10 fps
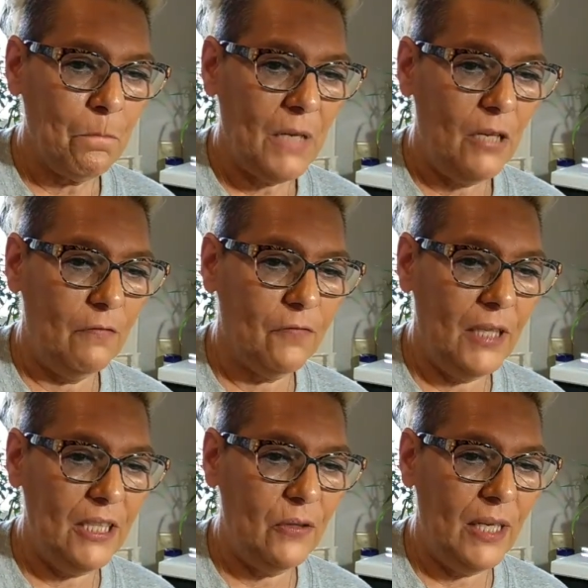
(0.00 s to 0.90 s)

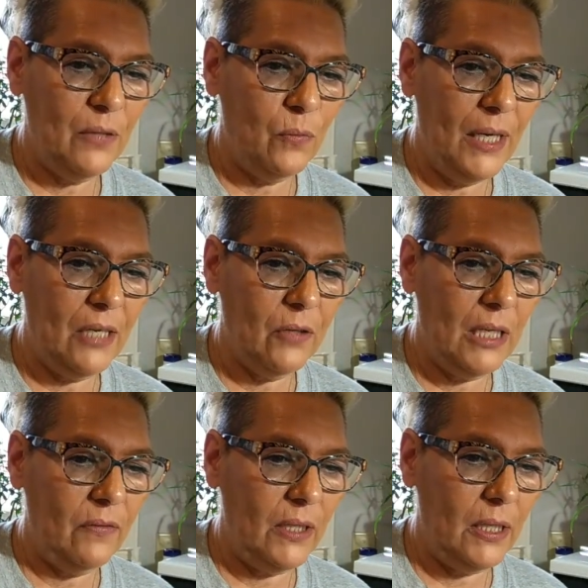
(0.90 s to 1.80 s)
Alfredo and white
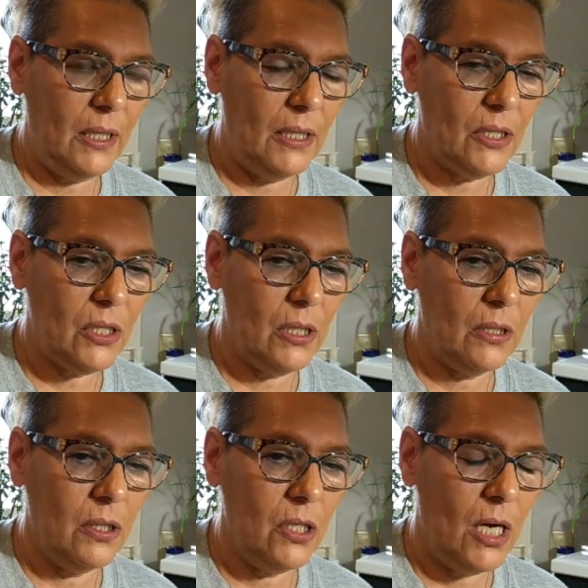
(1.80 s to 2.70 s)
gravy is
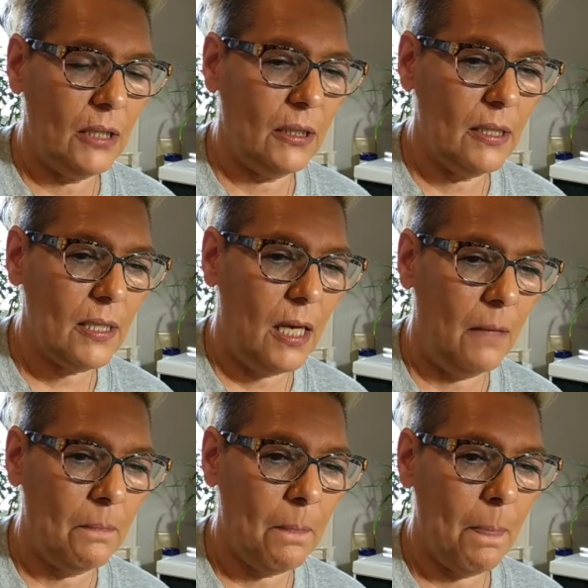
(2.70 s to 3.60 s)
not the
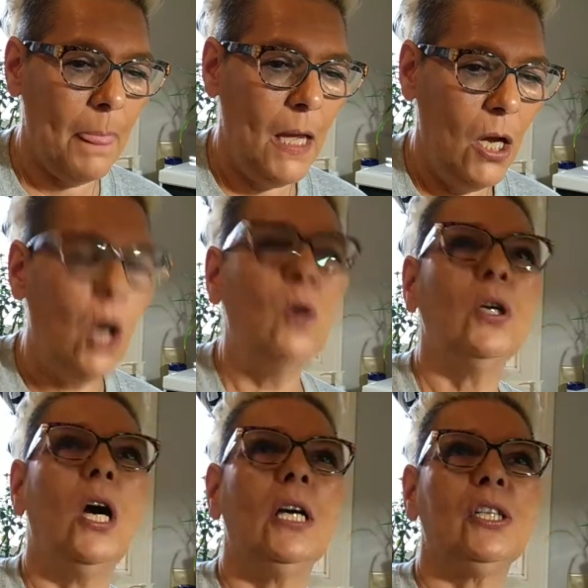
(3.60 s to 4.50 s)
same. Oh
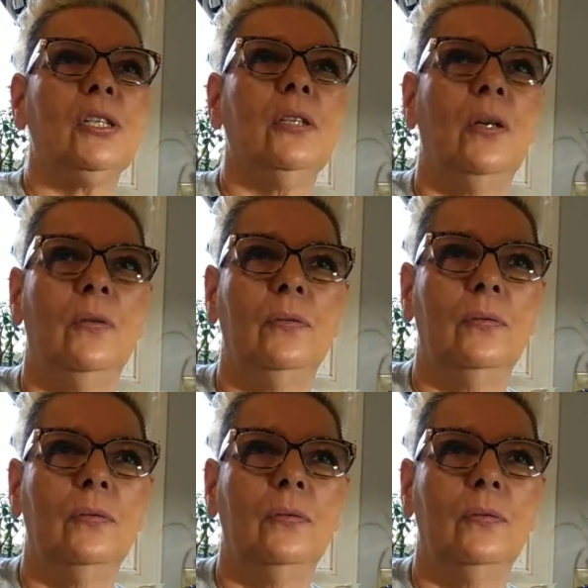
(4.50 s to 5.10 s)
gosh, no.